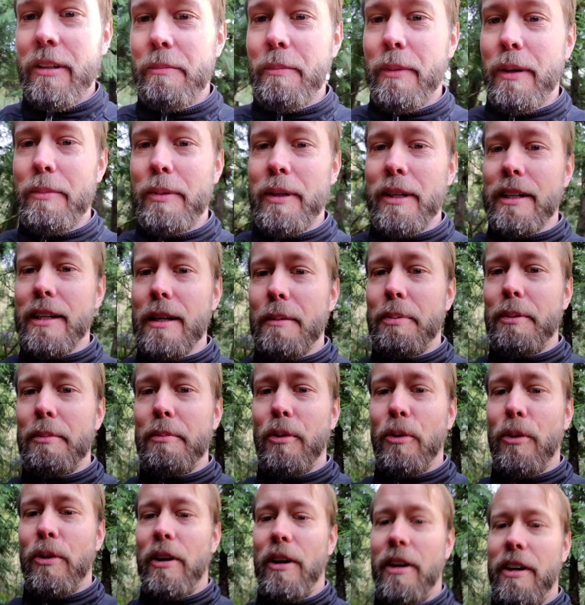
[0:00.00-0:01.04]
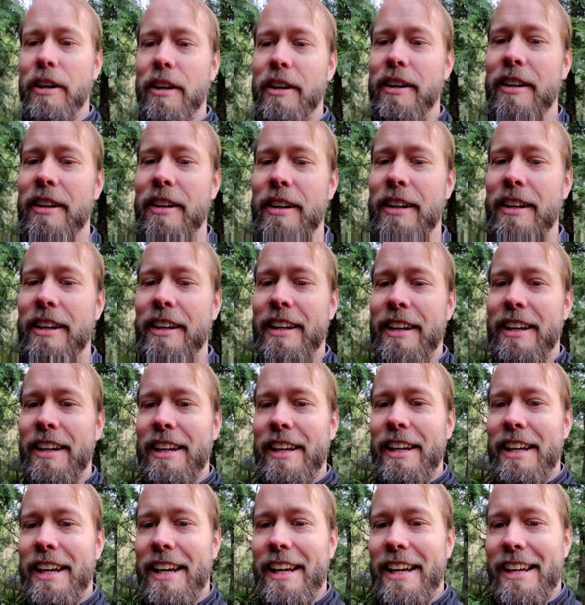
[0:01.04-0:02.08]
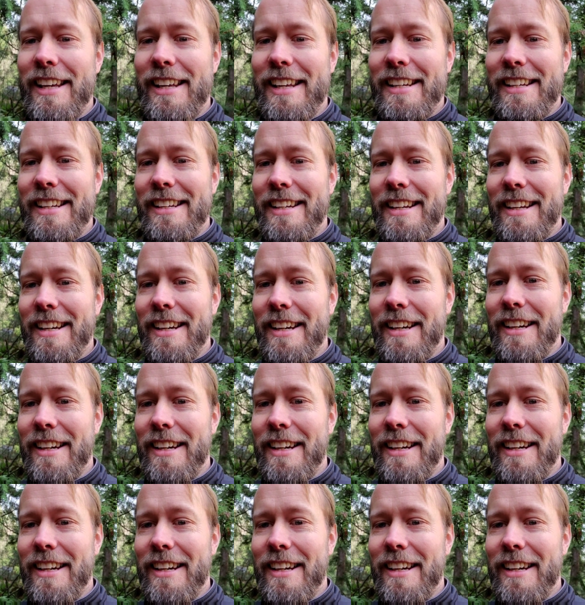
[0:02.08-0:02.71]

maybe a couple more. And